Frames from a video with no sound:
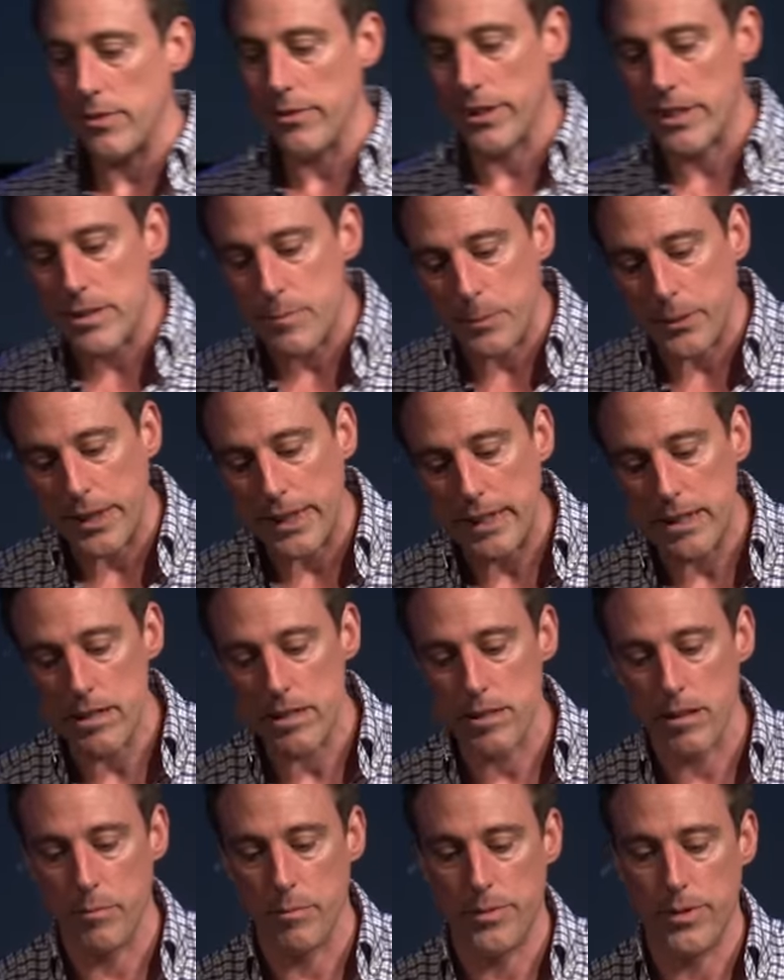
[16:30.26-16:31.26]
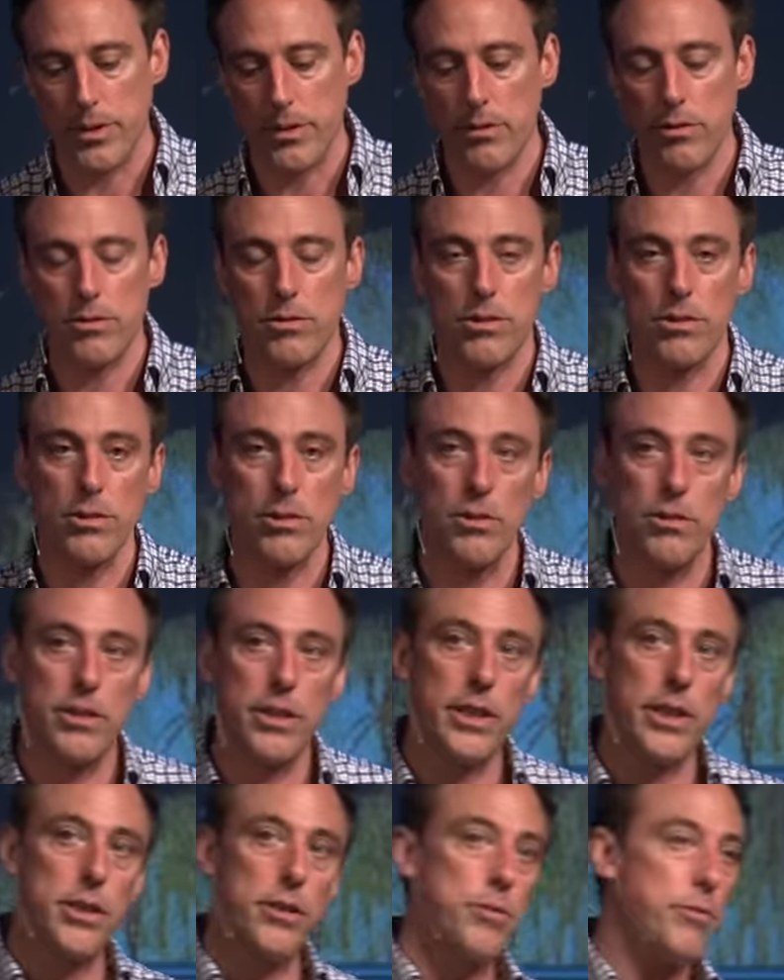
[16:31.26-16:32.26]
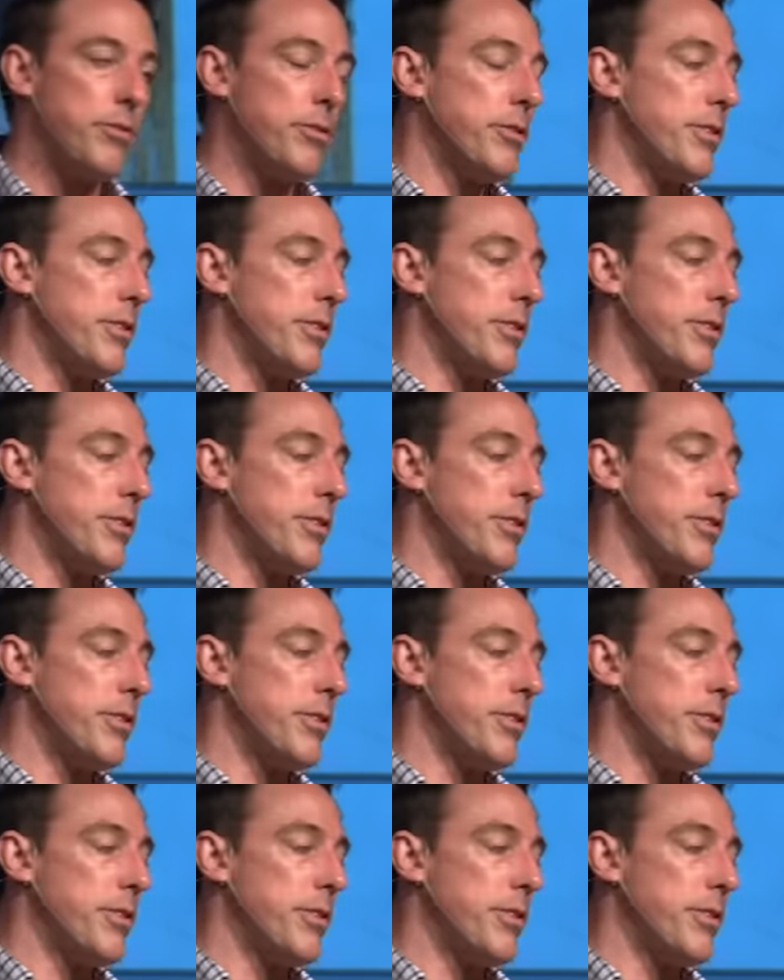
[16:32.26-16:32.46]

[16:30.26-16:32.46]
to explain something to you if you